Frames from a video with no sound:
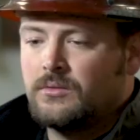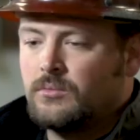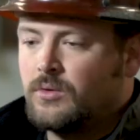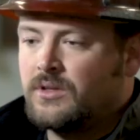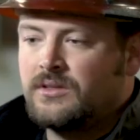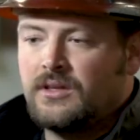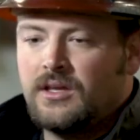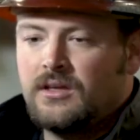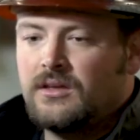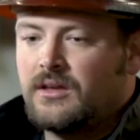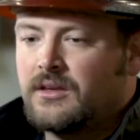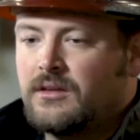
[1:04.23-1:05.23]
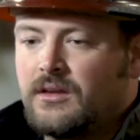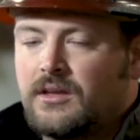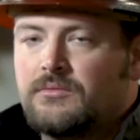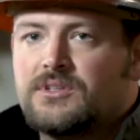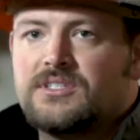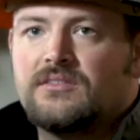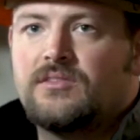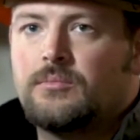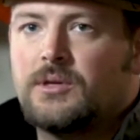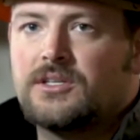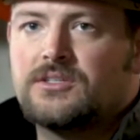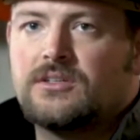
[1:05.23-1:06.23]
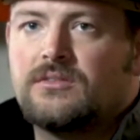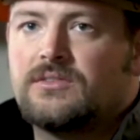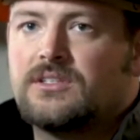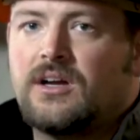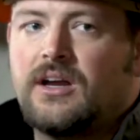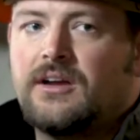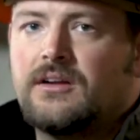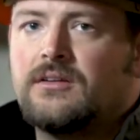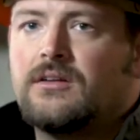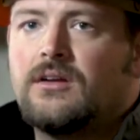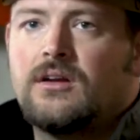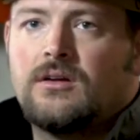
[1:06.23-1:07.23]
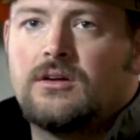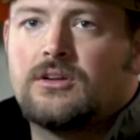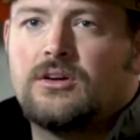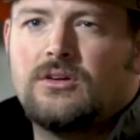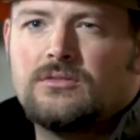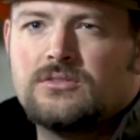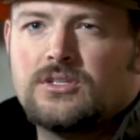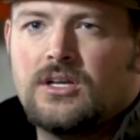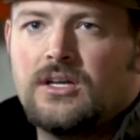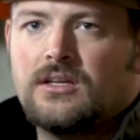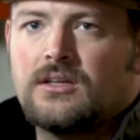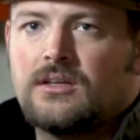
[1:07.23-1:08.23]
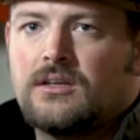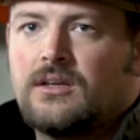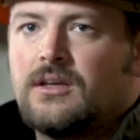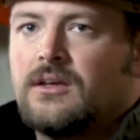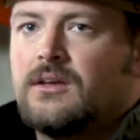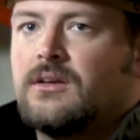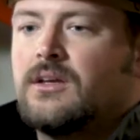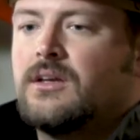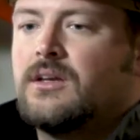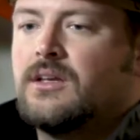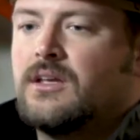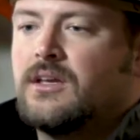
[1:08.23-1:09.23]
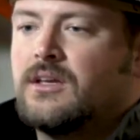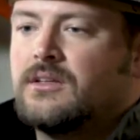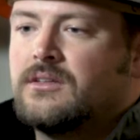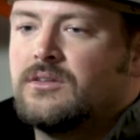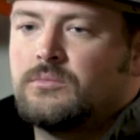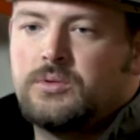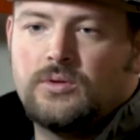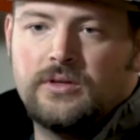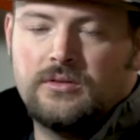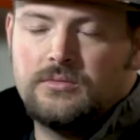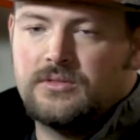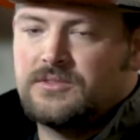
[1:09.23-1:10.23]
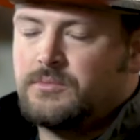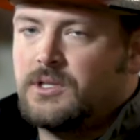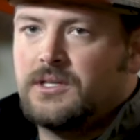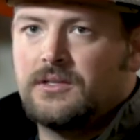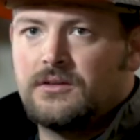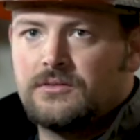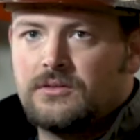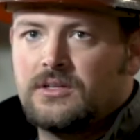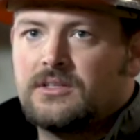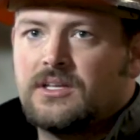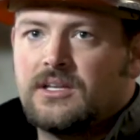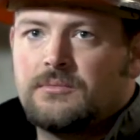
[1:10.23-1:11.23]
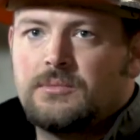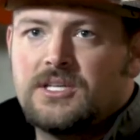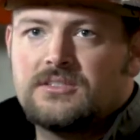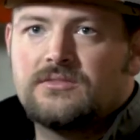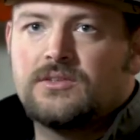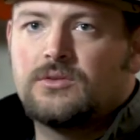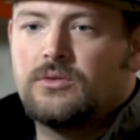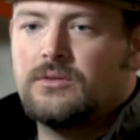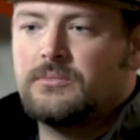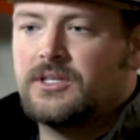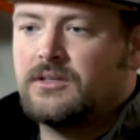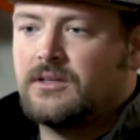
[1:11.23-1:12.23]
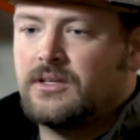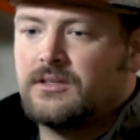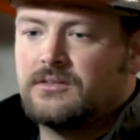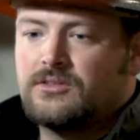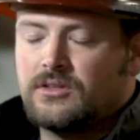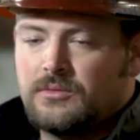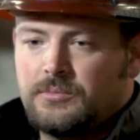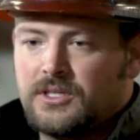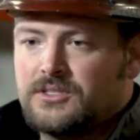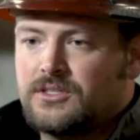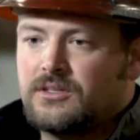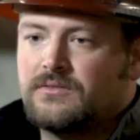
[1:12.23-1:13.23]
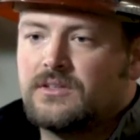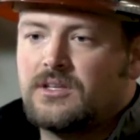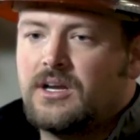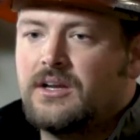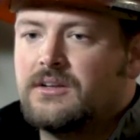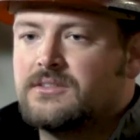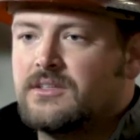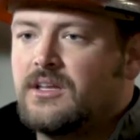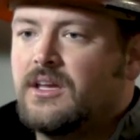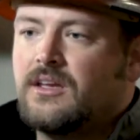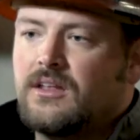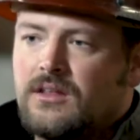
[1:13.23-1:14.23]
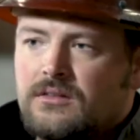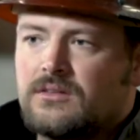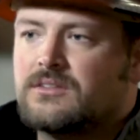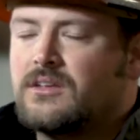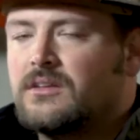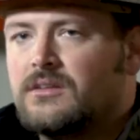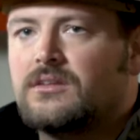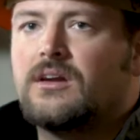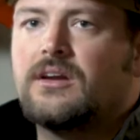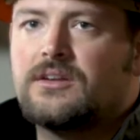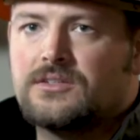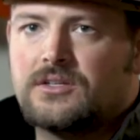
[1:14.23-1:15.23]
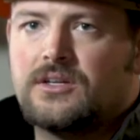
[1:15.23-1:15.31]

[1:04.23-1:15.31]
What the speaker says: One day I received a picture of a tire on a haul truck, and the employee was planning on running that piece of equipment and took a picture of the tire and said, hey, it looks like the tire's